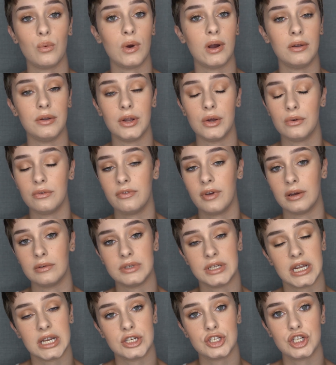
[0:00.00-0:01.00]
well-known
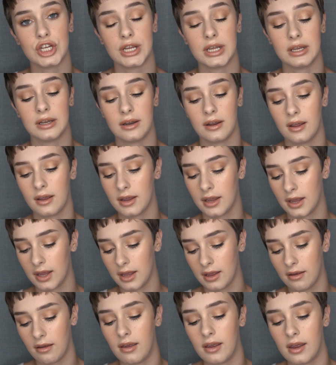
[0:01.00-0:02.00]
foundation,
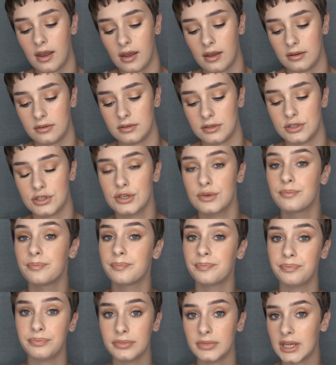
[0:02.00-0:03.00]
and
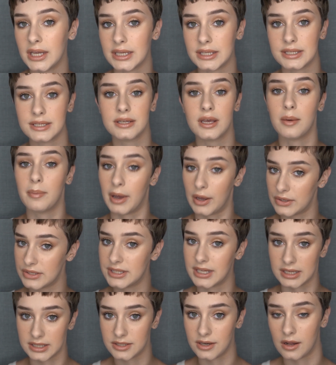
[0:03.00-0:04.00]
it's about
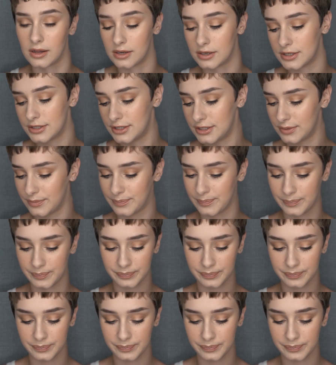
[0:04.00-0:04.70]
$6.